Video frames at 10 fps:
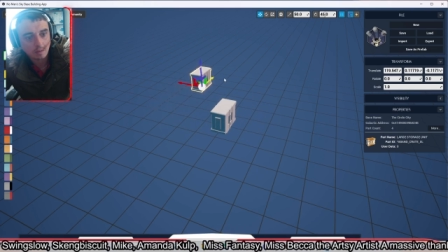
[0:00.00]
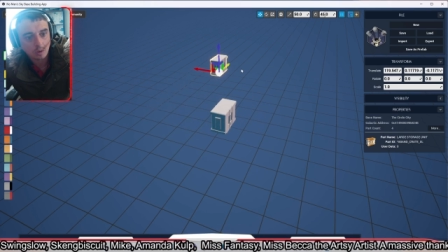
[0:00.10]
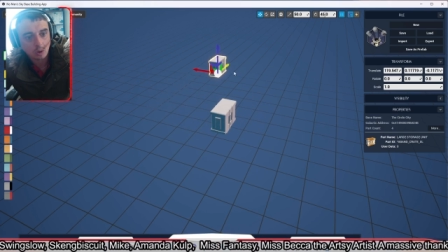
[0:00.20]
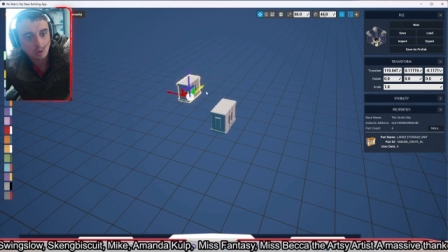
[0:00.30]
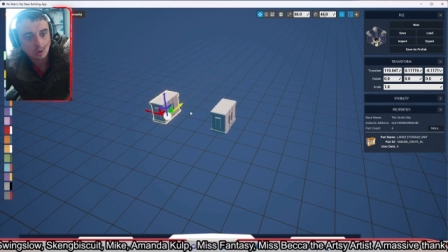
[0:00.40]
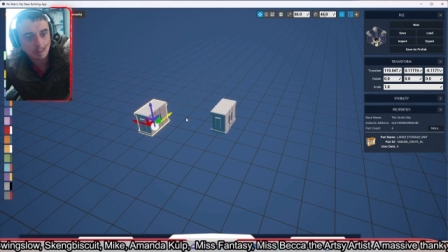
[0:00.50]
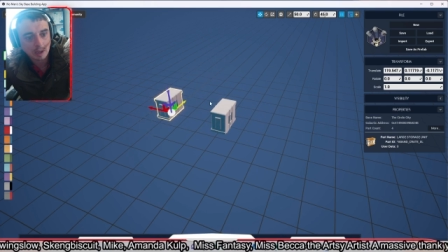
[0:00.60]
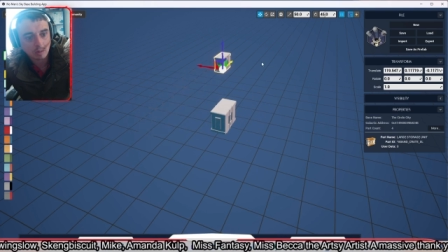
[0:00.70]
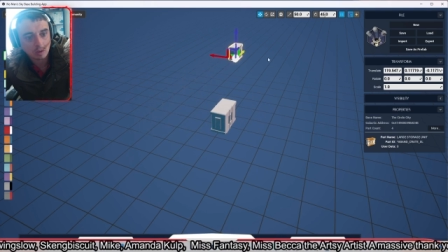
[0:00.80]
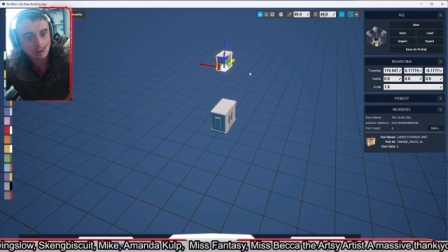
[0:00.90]
forwards,
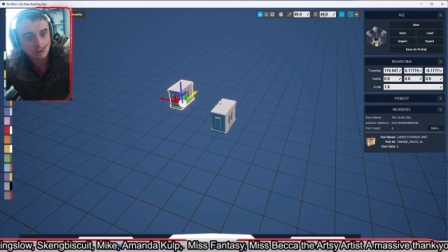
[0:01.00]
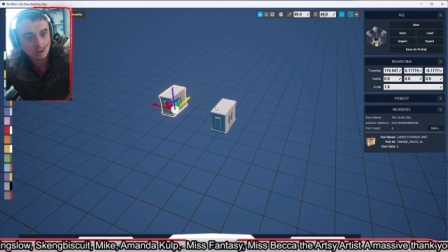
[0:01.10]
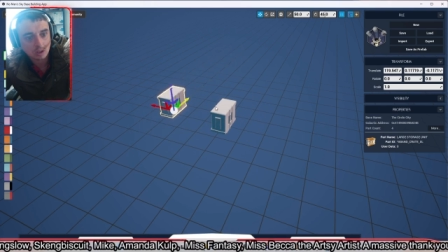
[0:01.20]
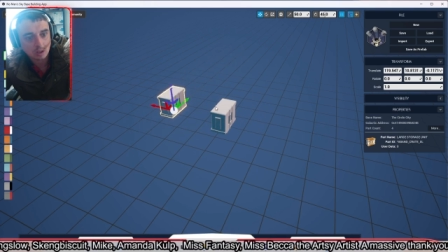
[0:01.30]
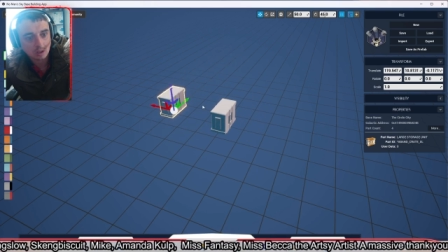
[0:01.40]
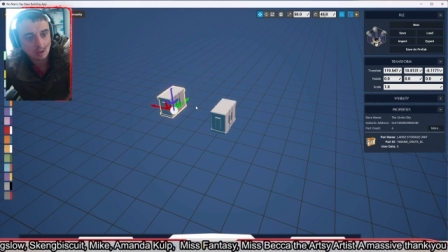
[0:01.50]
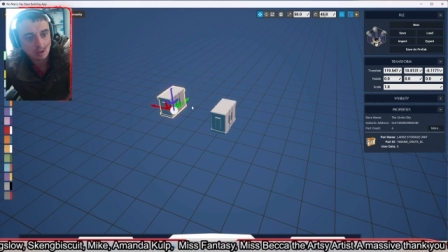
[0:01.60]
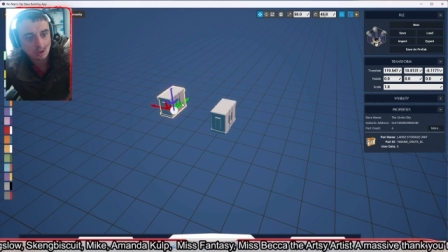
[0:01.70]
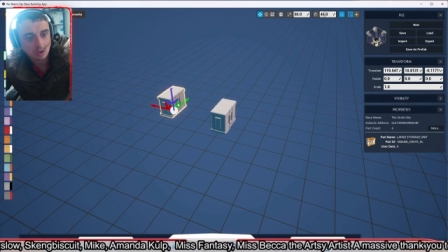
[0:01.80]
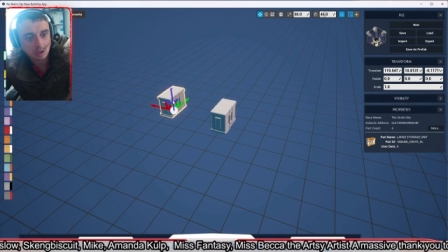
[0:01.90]
backwards.
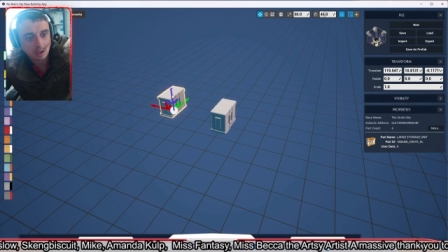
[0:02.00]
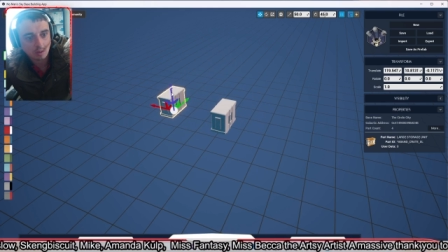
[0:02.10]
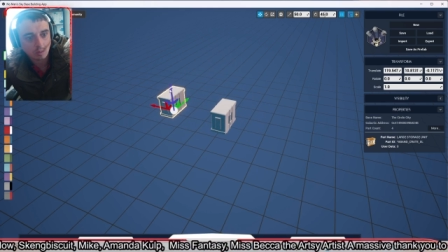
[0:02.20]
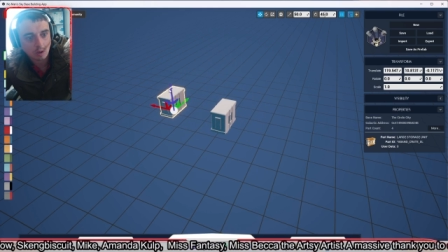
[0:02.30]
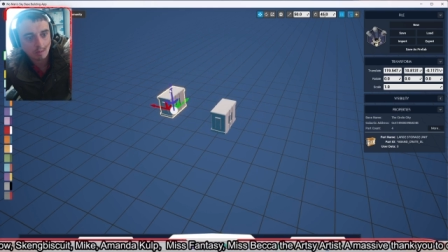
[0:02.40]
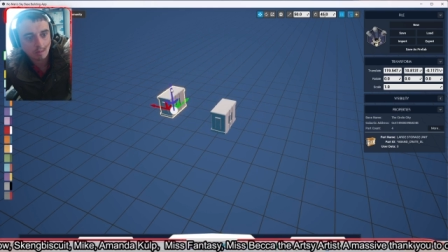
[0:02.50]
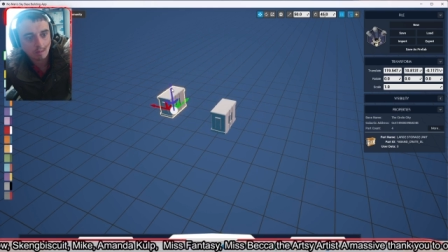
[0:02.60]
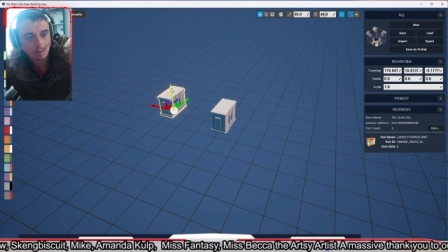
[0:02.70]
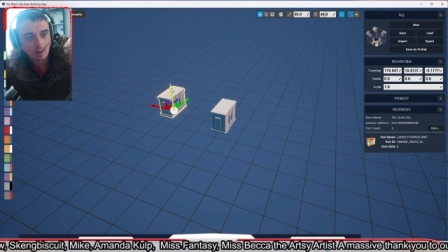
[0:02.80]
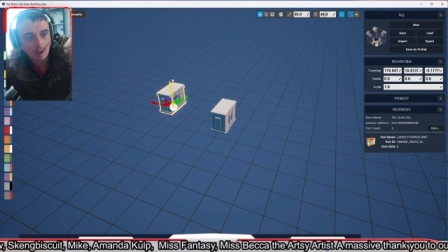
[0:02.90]
You just click on what
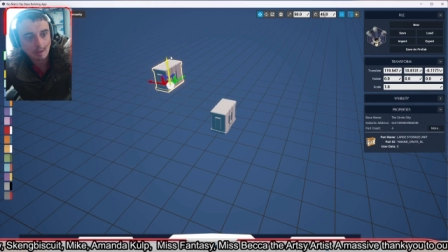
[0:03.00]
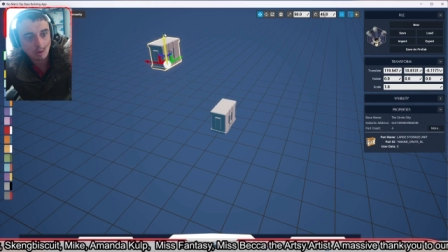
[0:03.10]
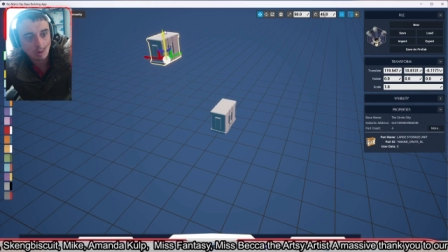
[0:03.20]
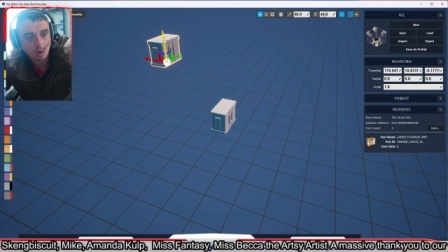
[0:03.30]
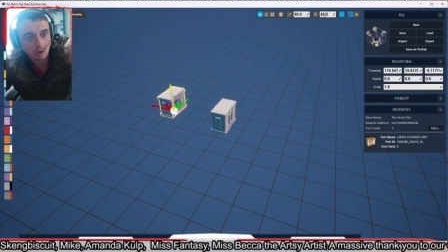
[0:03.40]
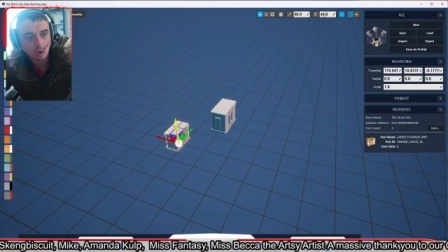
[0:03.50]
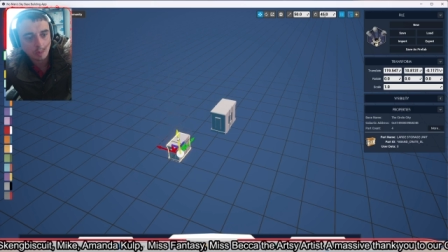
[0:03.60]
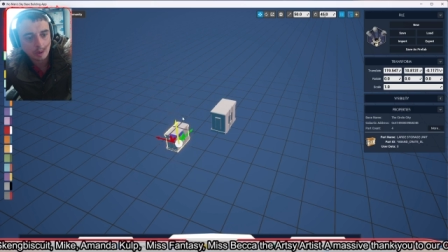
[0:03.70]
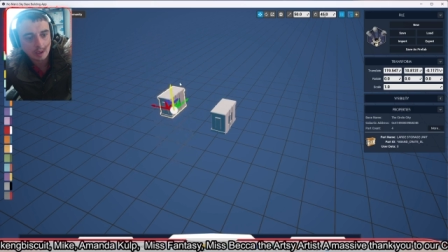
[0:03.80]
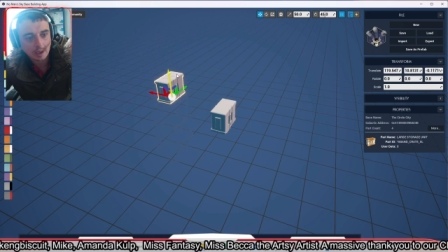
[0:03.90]
However, you want
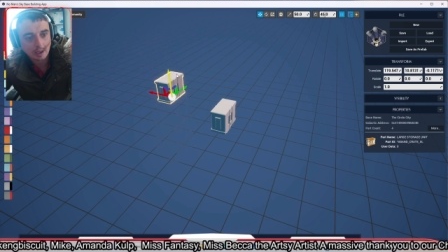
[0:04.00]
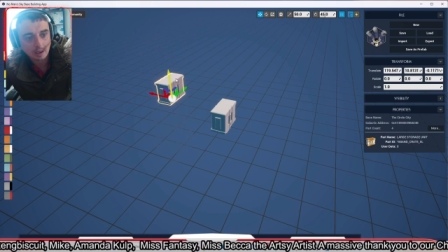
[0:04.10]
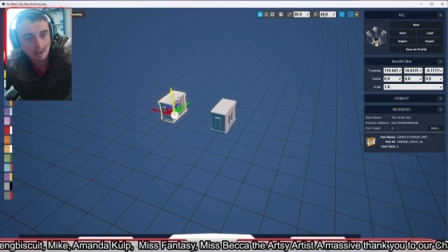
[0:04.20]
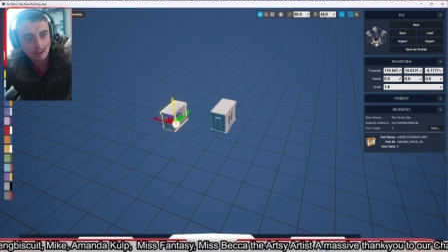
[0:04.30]
up and down.